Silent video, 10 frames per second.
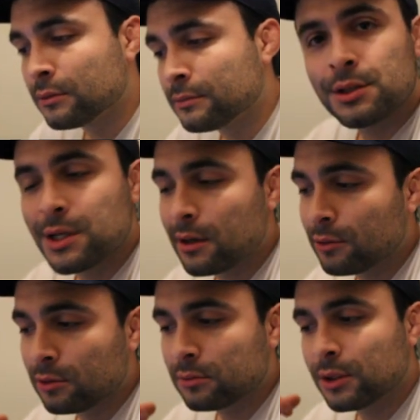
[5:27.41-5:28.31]
In
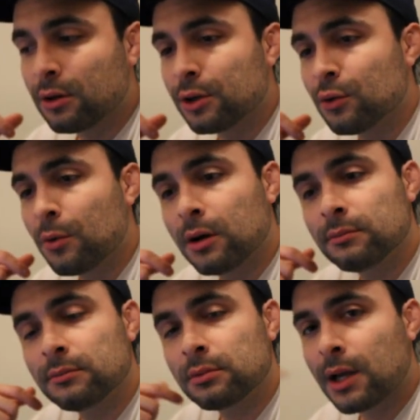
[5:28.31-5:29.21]
general, you know, you want
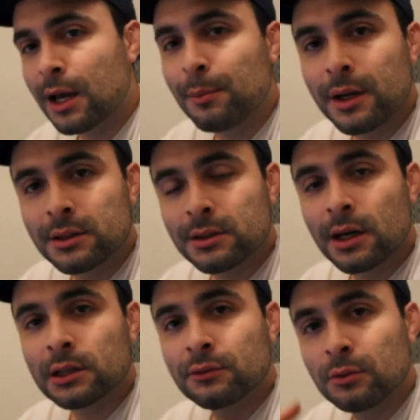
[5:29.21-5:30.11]
high beta
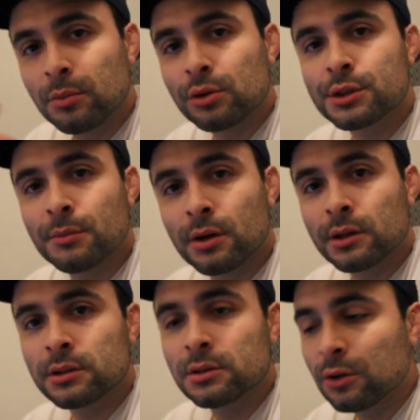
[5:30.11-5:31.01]
stocks for bullish
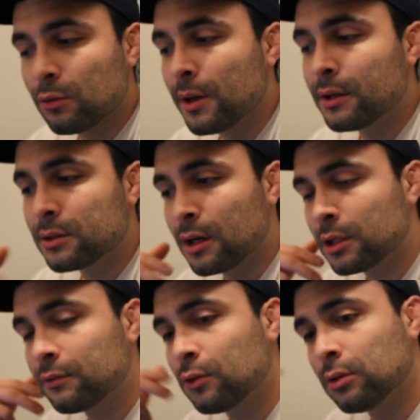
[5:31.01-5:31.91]
markets, low beta
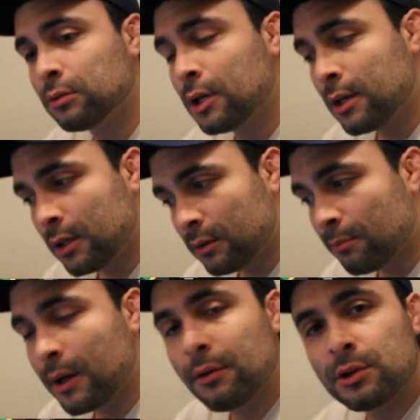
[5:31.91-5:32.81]
stocks for
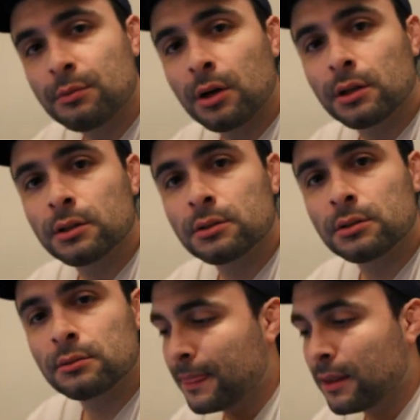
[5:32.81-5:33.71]
bearish
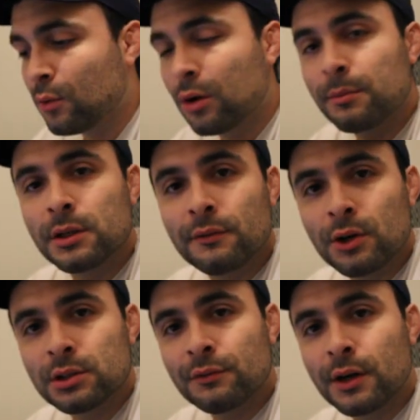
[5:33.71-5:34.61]
markets. You want to be
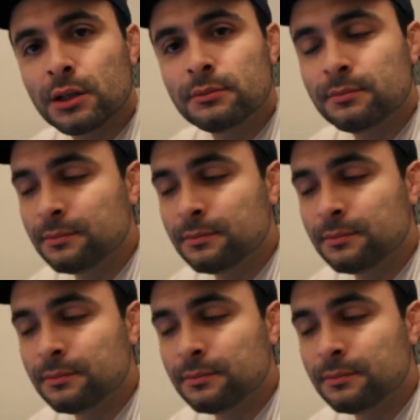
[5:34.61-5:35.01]
diversified.